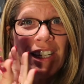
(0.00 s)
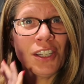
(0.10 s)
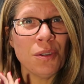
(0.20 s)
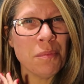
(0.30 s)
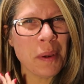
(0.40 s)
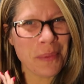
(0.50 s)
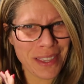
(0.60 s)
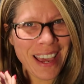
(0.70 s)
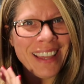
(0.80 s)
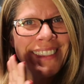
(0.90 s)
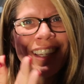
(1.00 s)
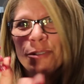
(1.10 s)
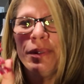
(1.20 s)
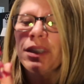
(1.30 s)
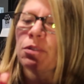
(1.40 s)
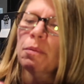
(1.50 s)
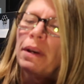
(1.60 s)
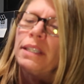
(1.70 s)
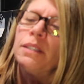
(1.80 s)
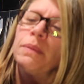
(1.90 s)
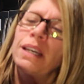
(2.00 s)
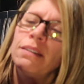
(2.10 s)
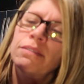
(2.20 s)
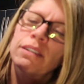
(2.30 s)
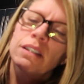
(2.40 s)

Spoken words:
Do you remember that? That's what this reminds me of.